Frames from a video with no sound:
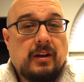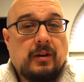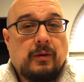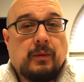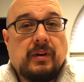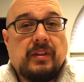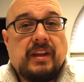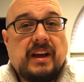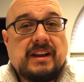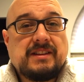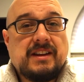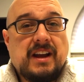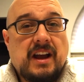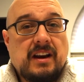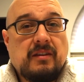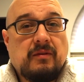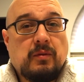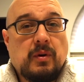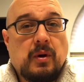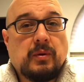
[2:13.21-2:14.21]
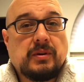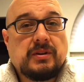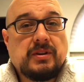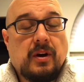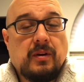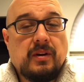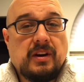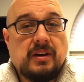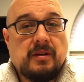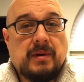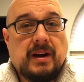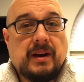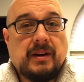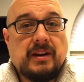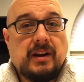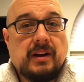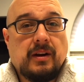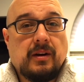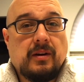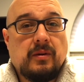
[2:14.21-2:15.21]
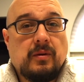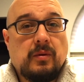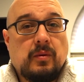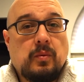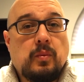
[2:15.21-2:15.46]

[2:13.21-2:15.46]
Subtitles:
Well, that's kind of what we're talking about here.